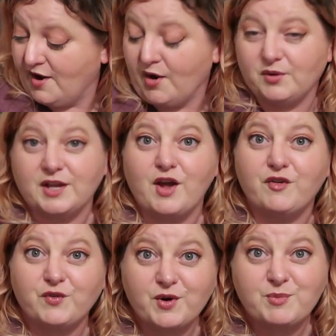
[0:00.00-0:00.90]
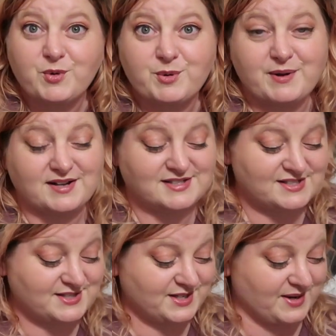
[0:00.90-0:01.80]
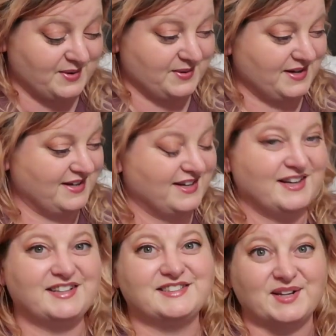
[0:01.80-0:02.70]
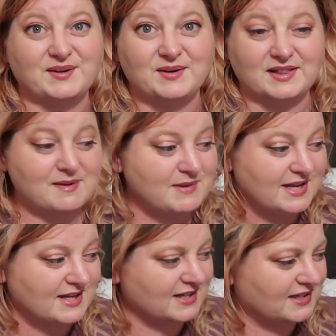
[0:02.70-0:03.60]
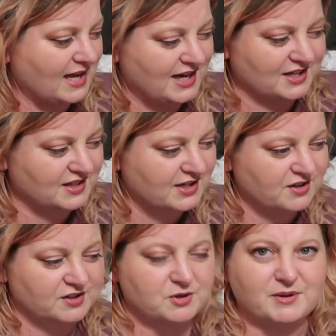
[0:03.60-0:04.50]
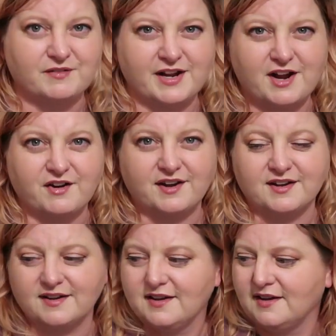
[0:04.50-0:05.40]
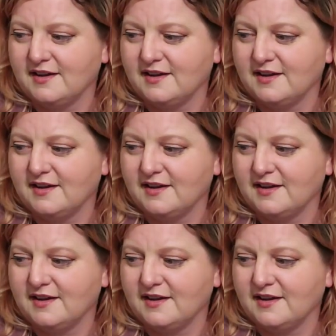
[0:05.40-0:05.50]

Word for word: Only four more boxes to go. So let me kind of clear a little bit of an area.